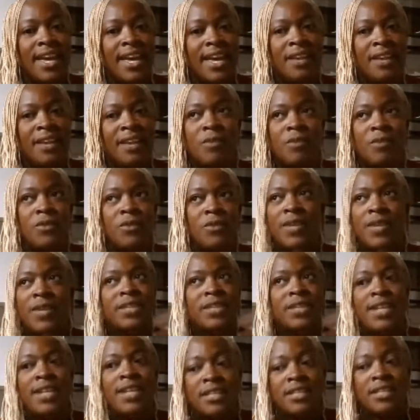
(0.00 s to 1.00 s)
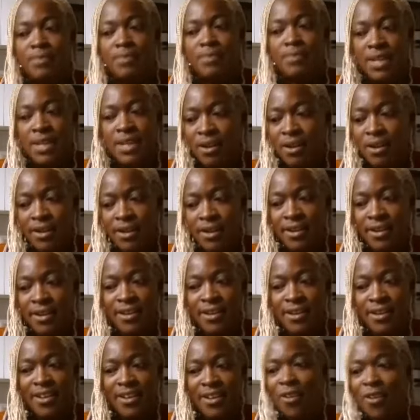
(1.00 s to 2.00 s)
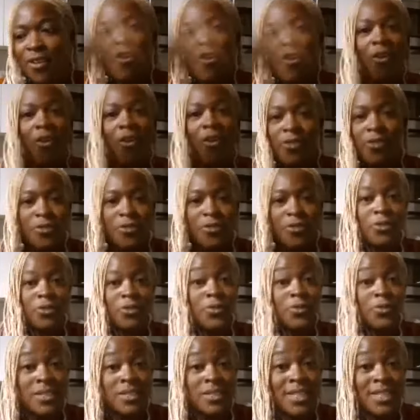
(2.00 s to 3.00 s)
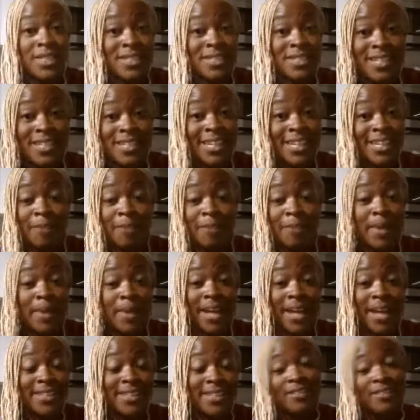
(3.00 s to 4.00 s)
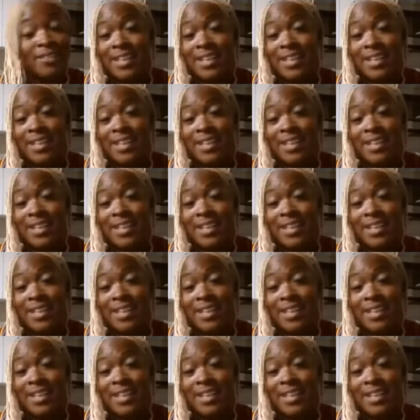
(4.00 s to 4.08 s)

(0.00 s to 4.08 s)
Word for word: And whether that takes me on a whole nother 360 to get back there,